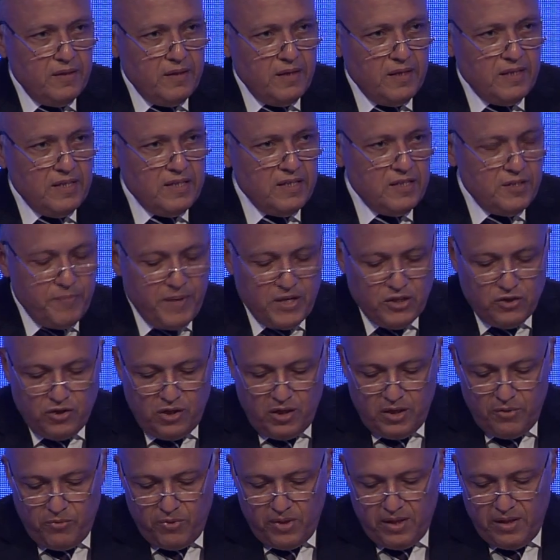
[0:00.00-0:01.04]
and
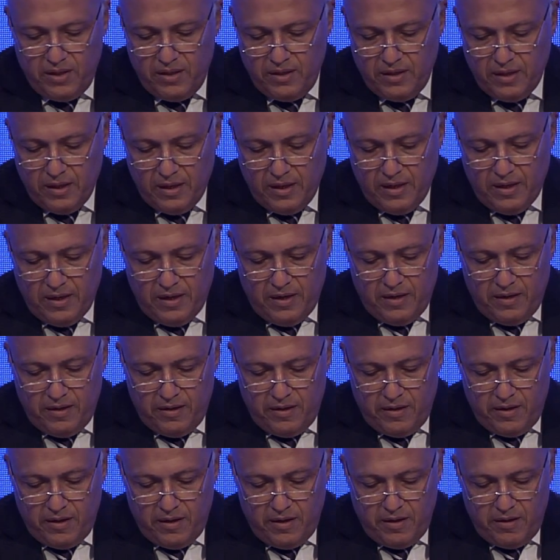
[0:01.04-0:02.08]
especially within
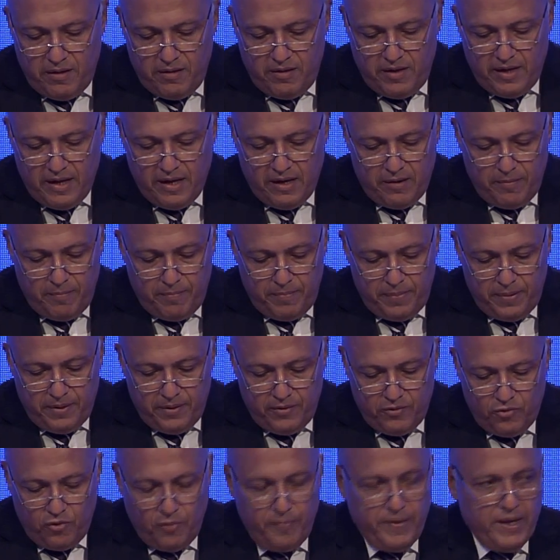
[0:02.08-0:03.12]
the Arab
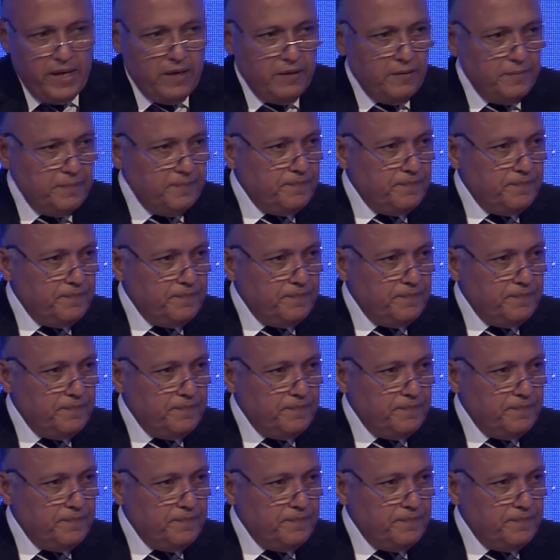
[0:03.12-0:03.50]
domain.